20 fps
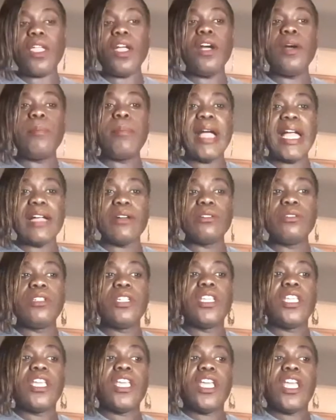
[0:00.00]
about
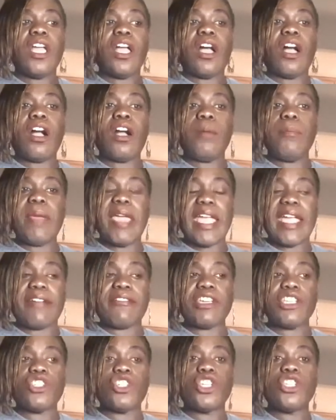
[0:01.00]
her
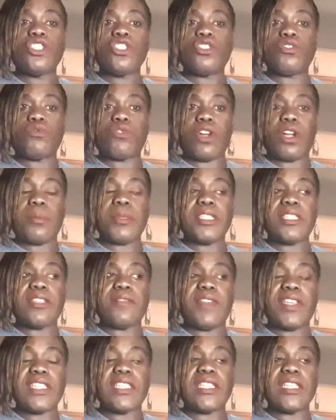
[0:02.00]
marriage to Robert
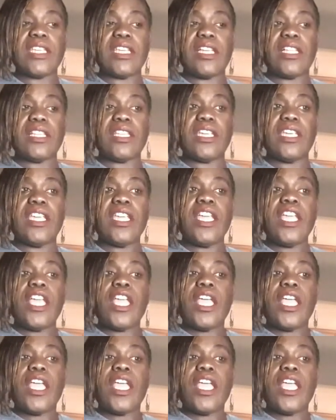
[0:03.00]
Sylvester Kelly,